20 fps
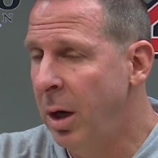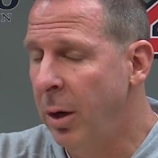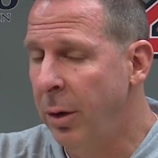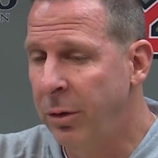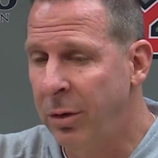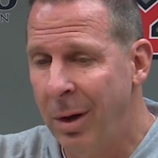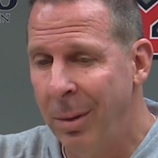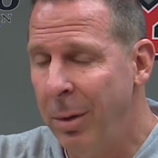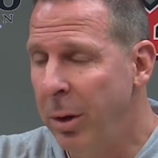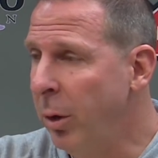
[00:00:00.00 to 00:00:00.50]

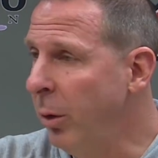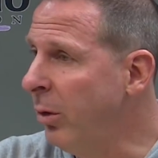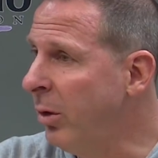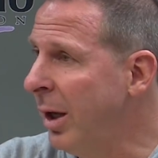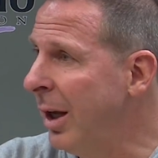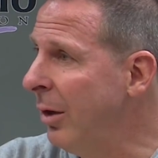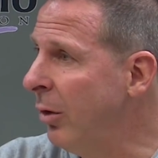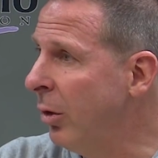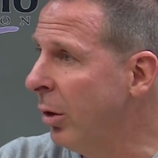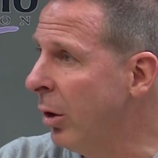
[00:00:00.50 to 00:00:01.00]
Some of those
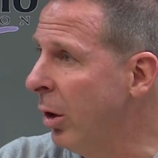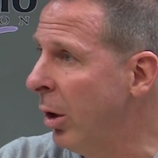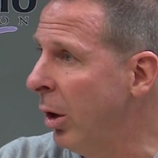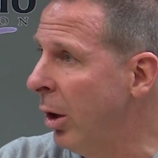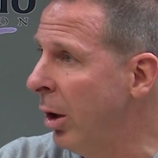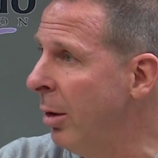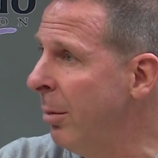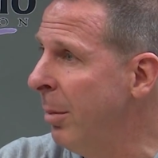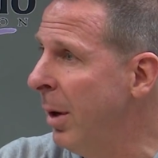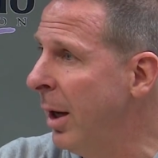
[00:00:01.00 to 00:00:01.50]
kids are going to
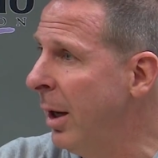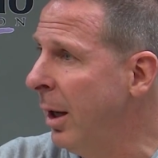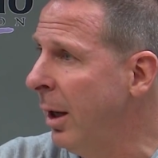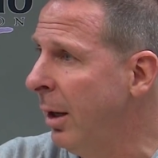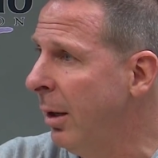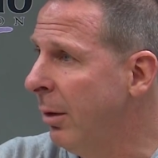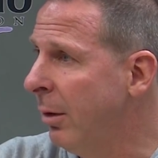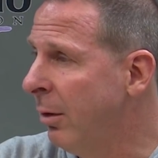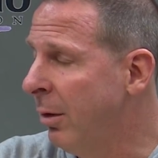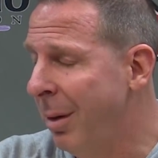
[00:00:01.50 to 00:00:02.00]
earn
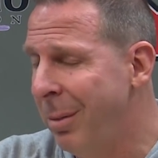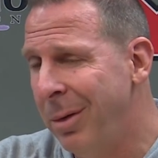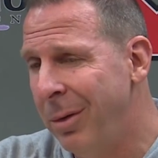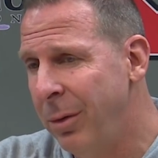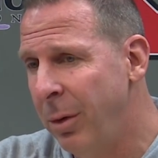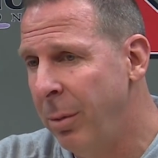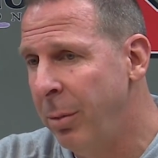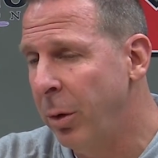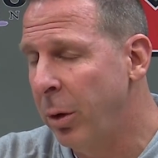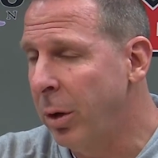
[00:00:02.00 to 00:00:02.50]
money. Some of
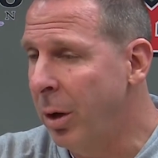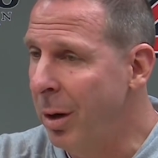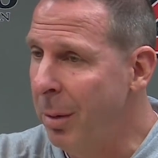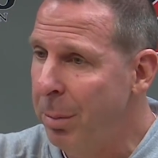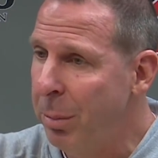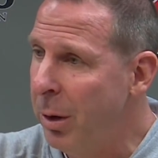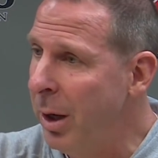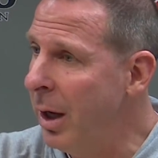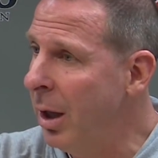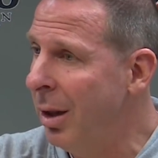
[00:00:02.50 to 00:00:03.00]
them are going to
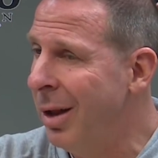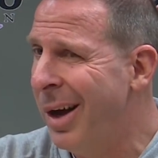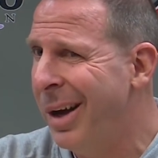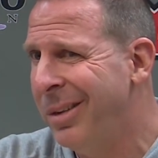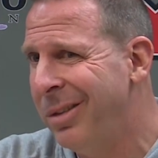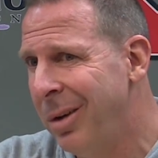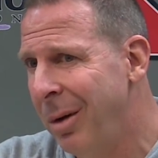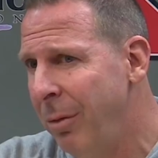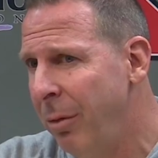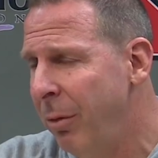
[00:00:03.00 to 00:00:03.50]
play a
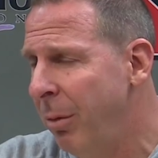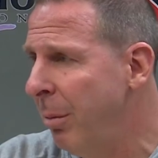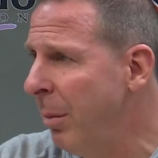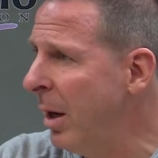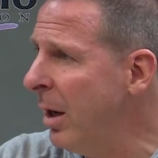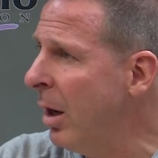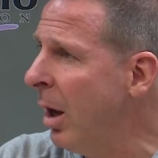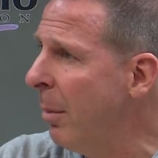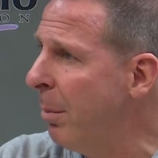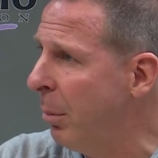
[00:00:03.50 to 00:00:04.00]
lot. Some of them
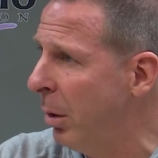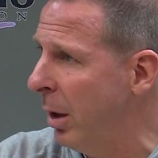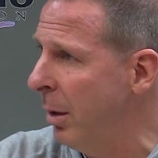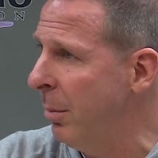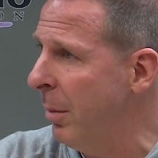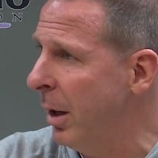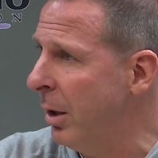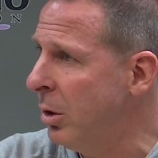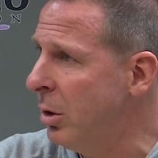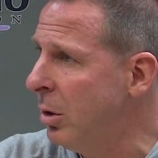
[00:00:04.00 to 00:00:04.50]
might not play
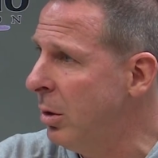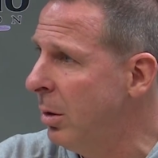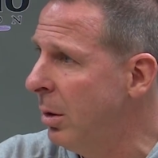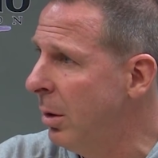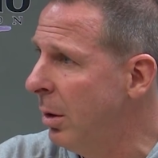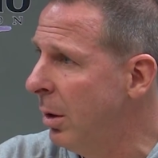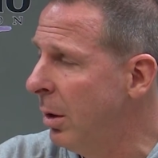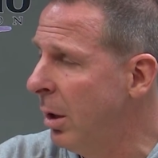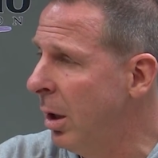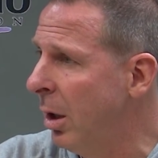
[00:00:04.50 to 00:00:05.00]
much.
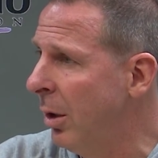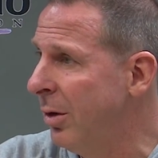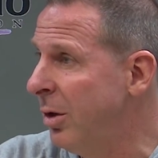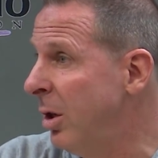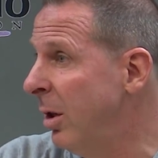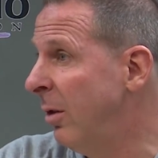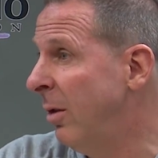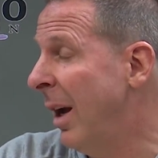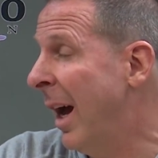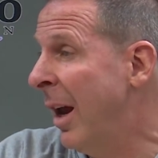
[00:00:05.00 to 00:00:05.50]

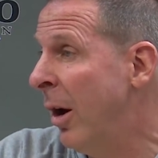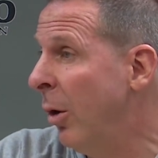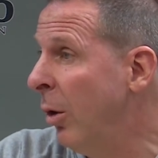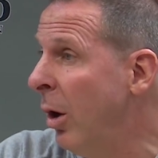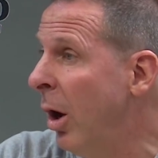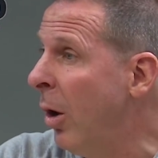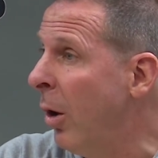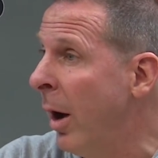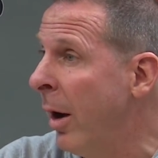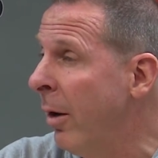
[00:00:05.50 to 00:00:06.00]
I don't
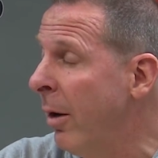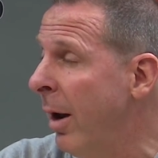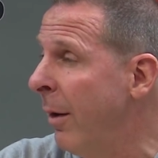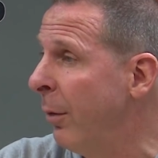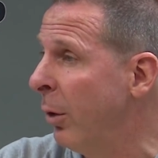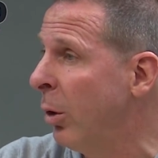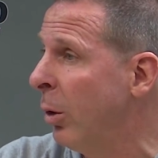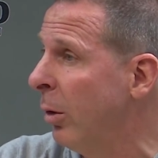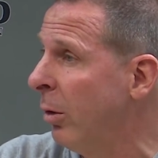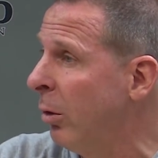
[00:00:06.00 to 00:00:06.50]
know. I don't
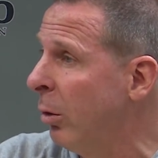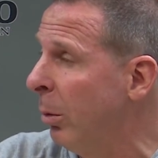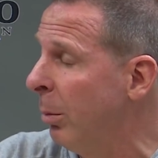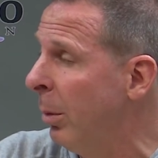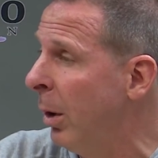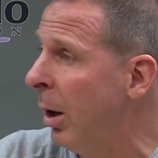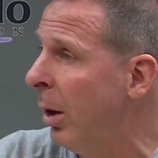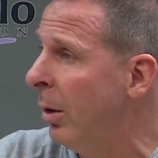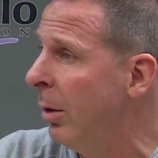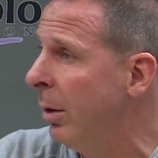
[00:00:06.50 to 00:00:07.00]
have a crystal
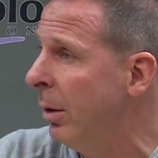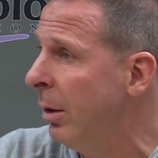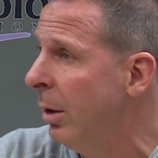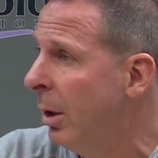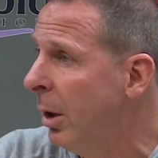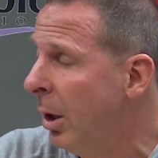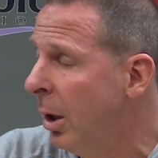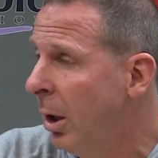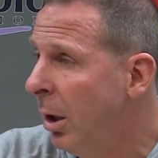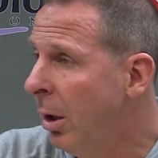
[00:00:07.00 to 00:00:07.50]
ball, and
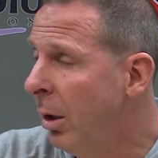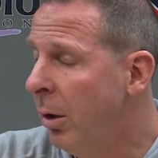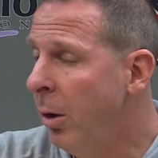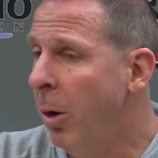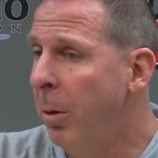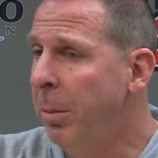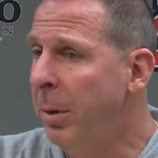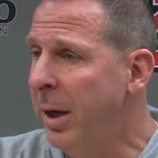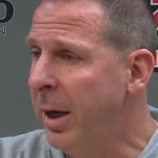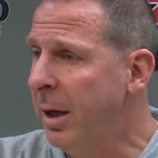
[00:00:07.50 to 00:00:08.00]

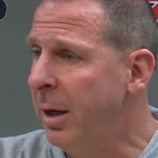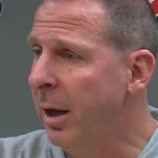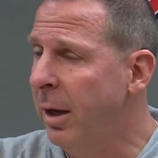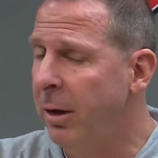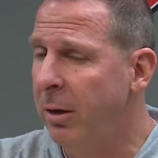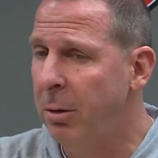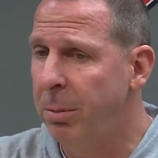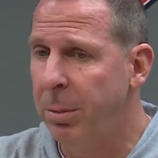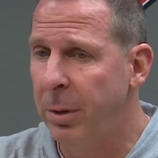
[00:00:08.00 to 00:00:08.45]
nobody does.